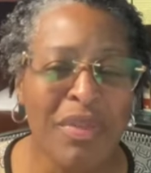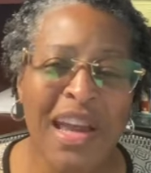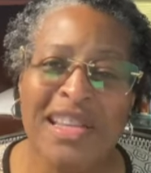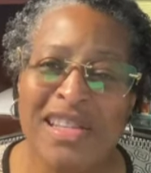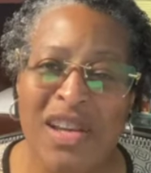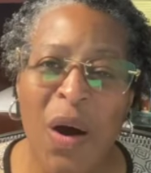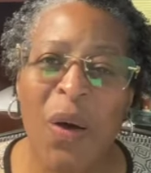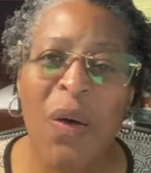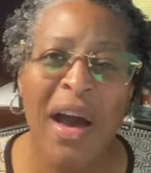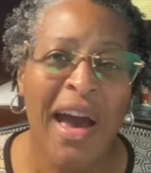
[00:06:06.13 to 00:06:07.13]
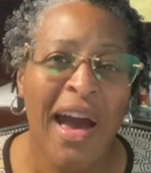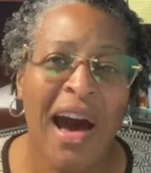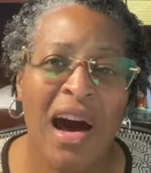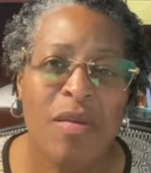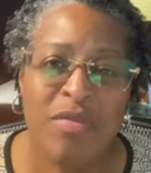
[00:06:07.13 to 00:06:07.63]
And so
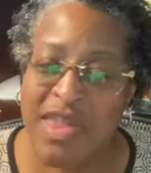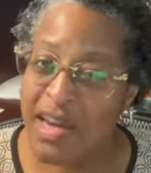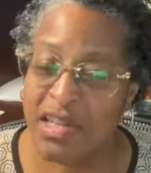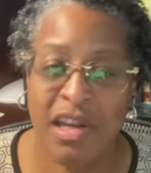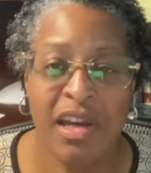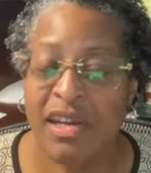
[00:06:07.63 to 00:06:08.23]
um, they did